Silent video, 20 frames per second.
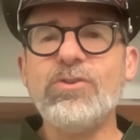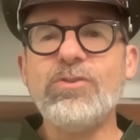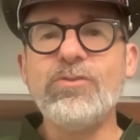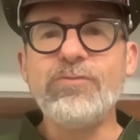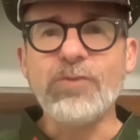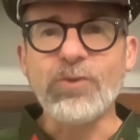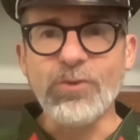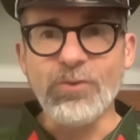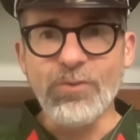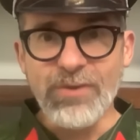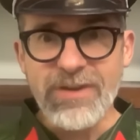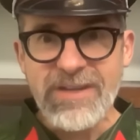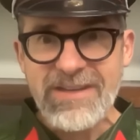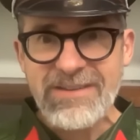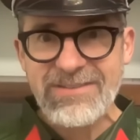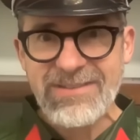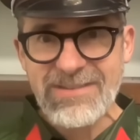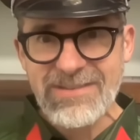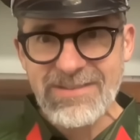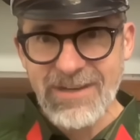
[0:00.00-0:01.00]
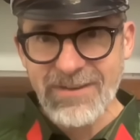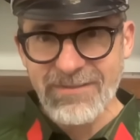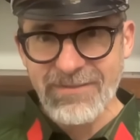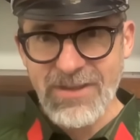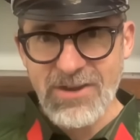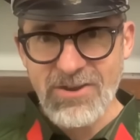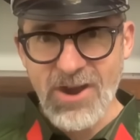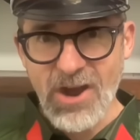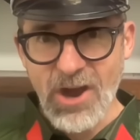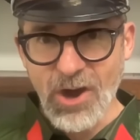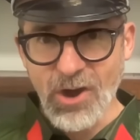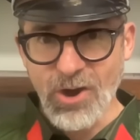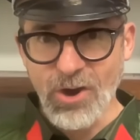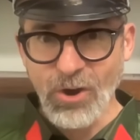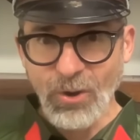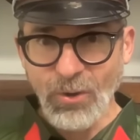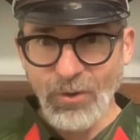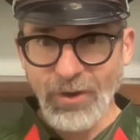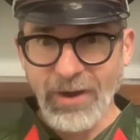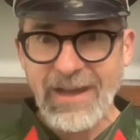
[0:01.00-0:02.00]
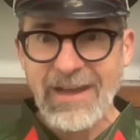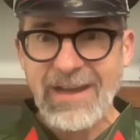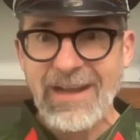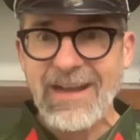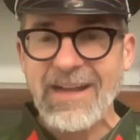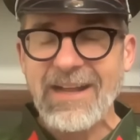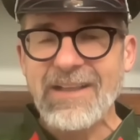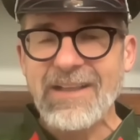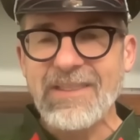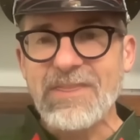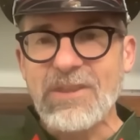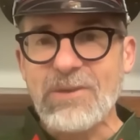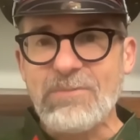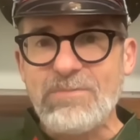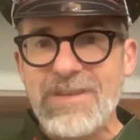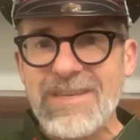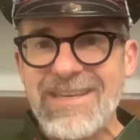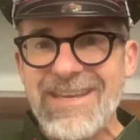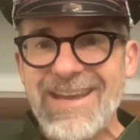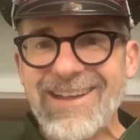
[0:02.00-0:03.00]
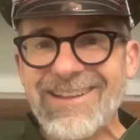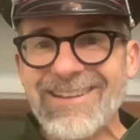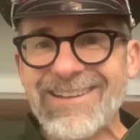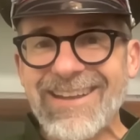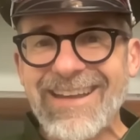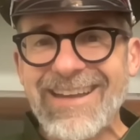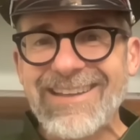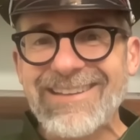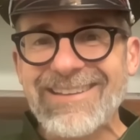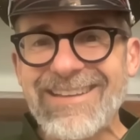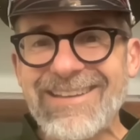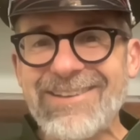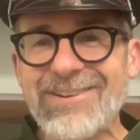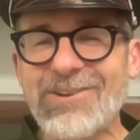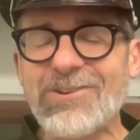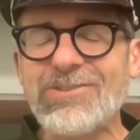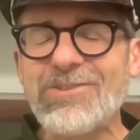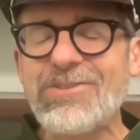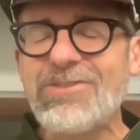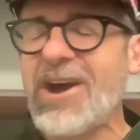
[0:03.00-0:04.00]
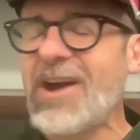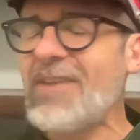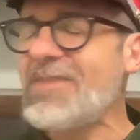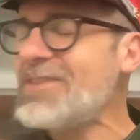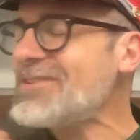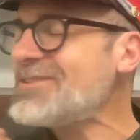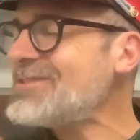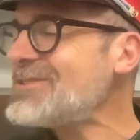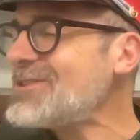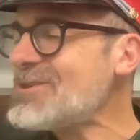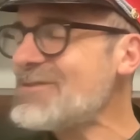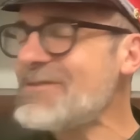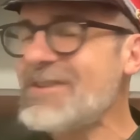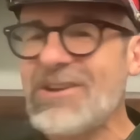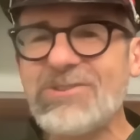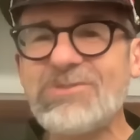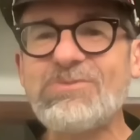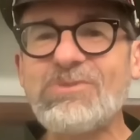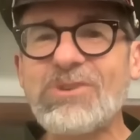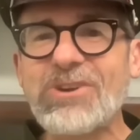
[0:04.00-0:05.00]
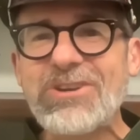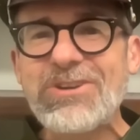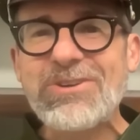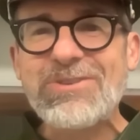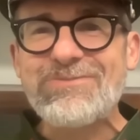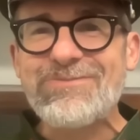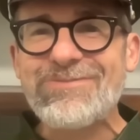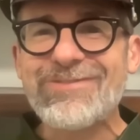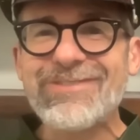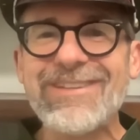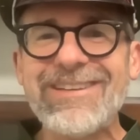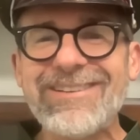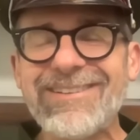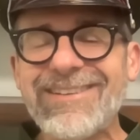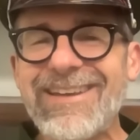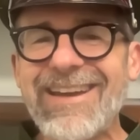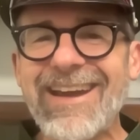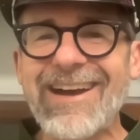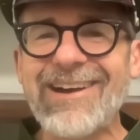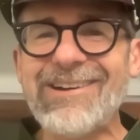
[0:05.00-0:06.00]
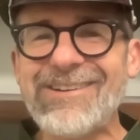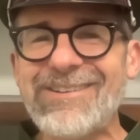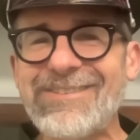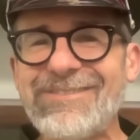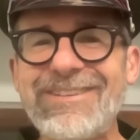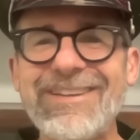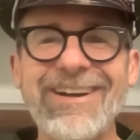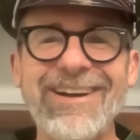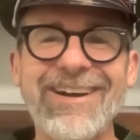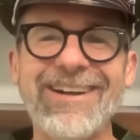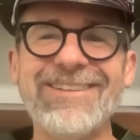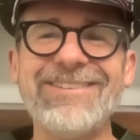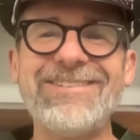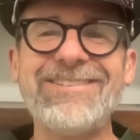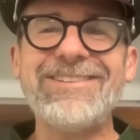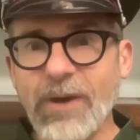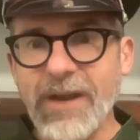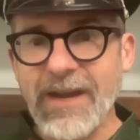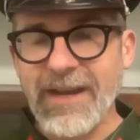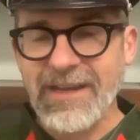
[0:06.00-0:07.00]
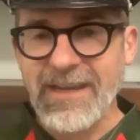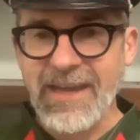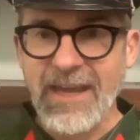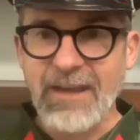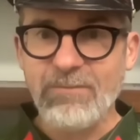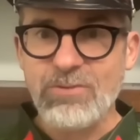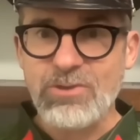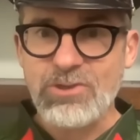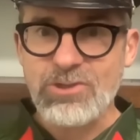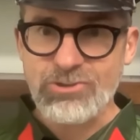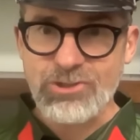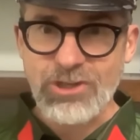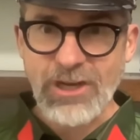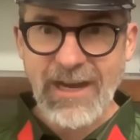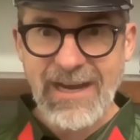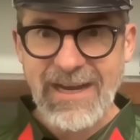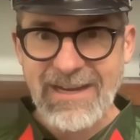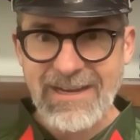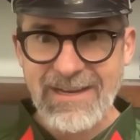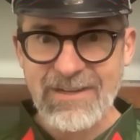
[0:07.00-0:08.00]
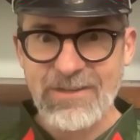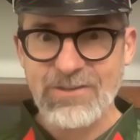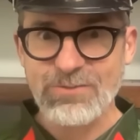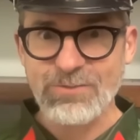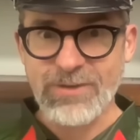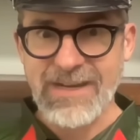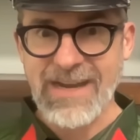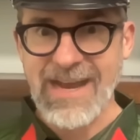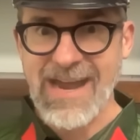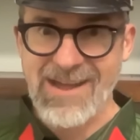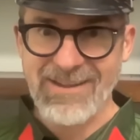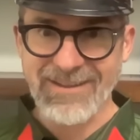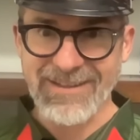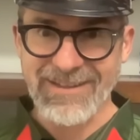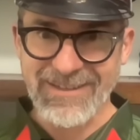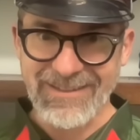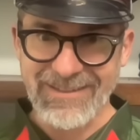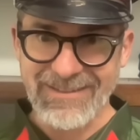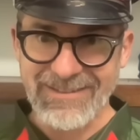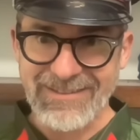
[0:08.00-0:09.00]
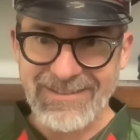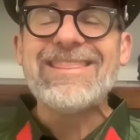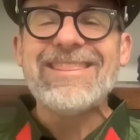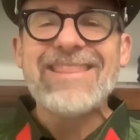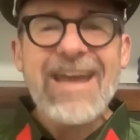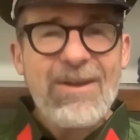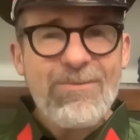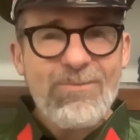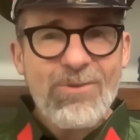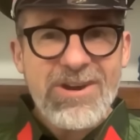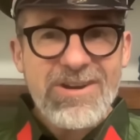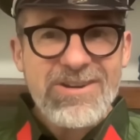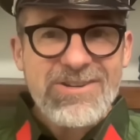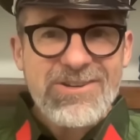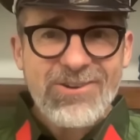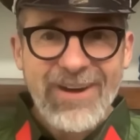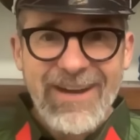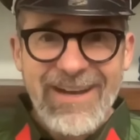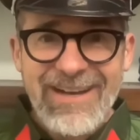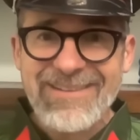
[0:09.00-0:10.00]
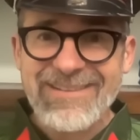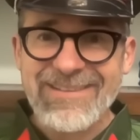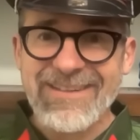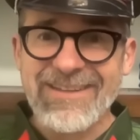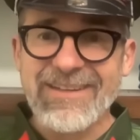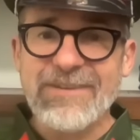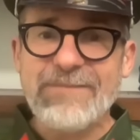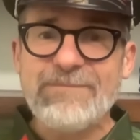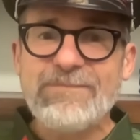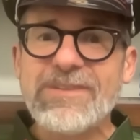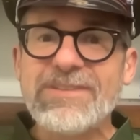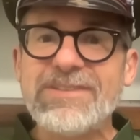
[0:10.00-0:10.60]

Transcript: For reasons of their own, the PLA leaders thought the Soviets were completely out of touch when it came to Chinese realities. They weren't crazy.